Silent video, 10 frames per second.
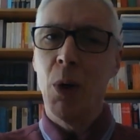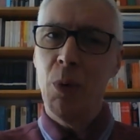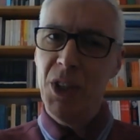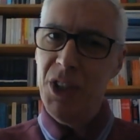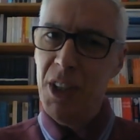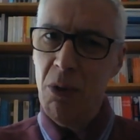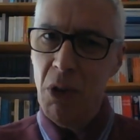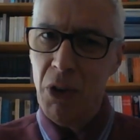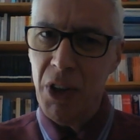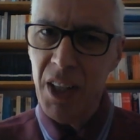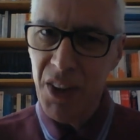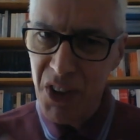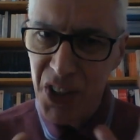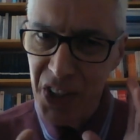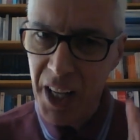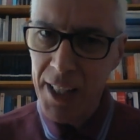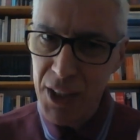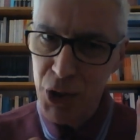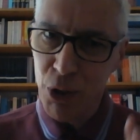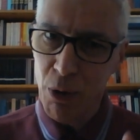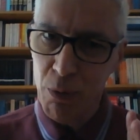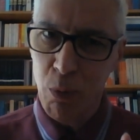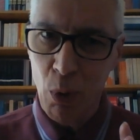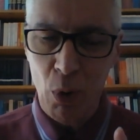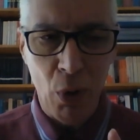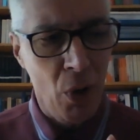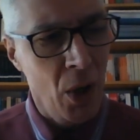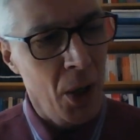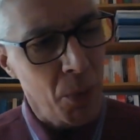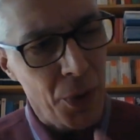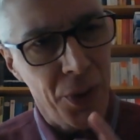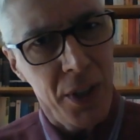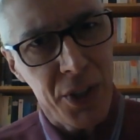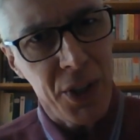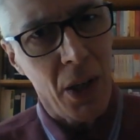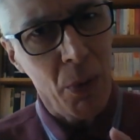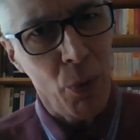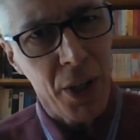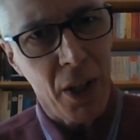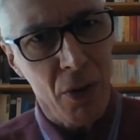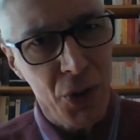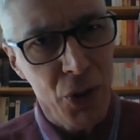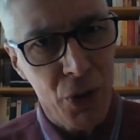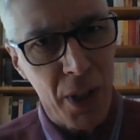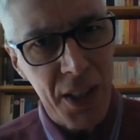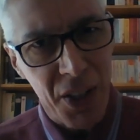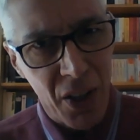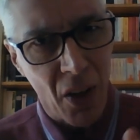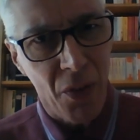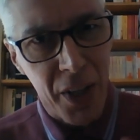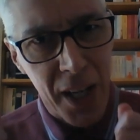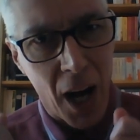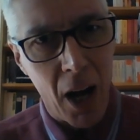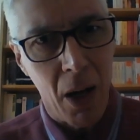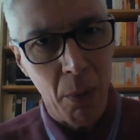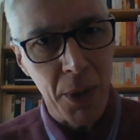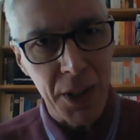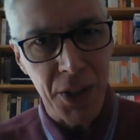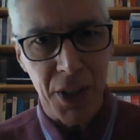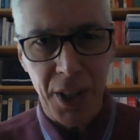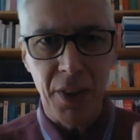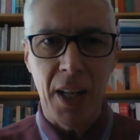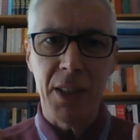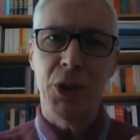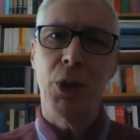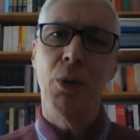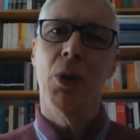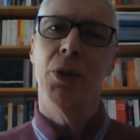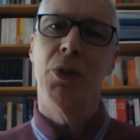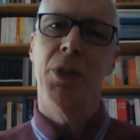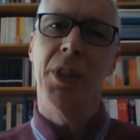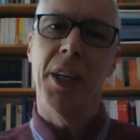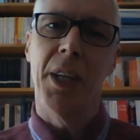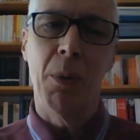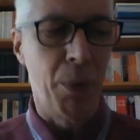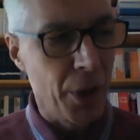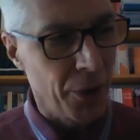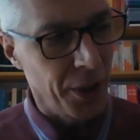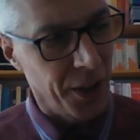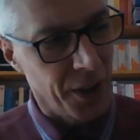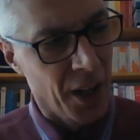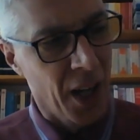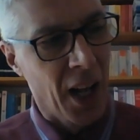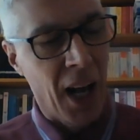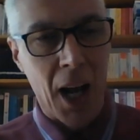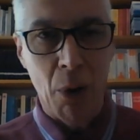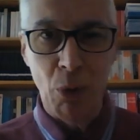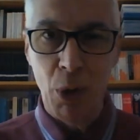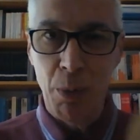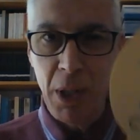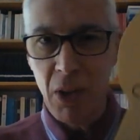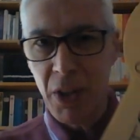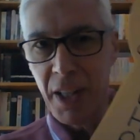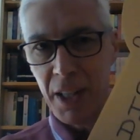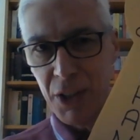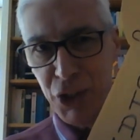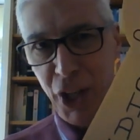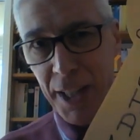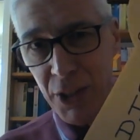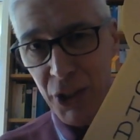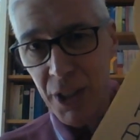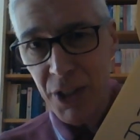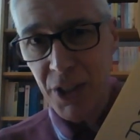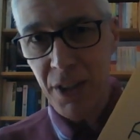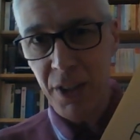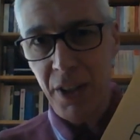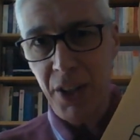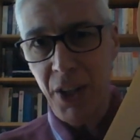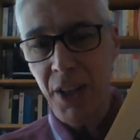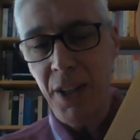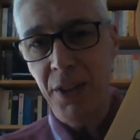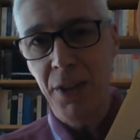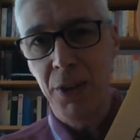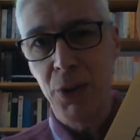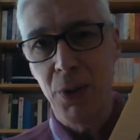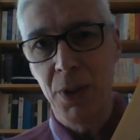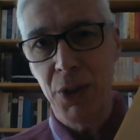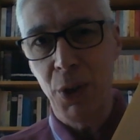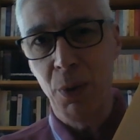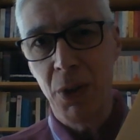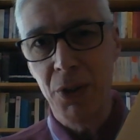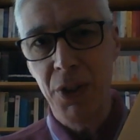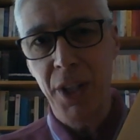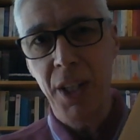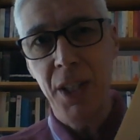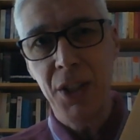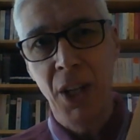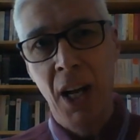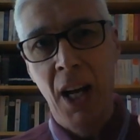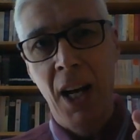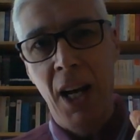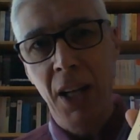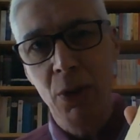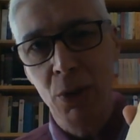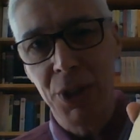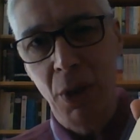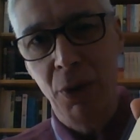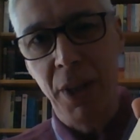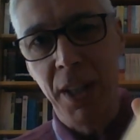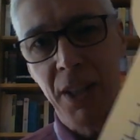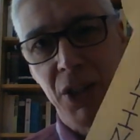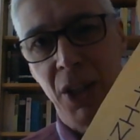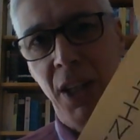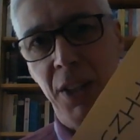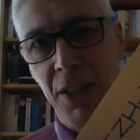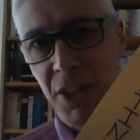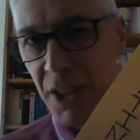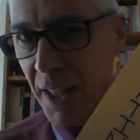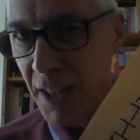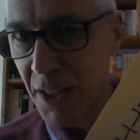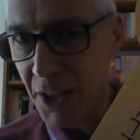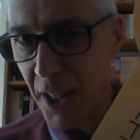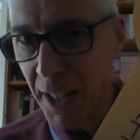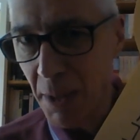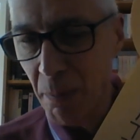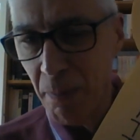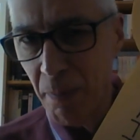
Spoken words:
We're still looking at the nature of war, but this time we're concentrating on the armies in that 200-year period. And we'll be looking at changes that occurred during the 200 years and also things that stayed the same.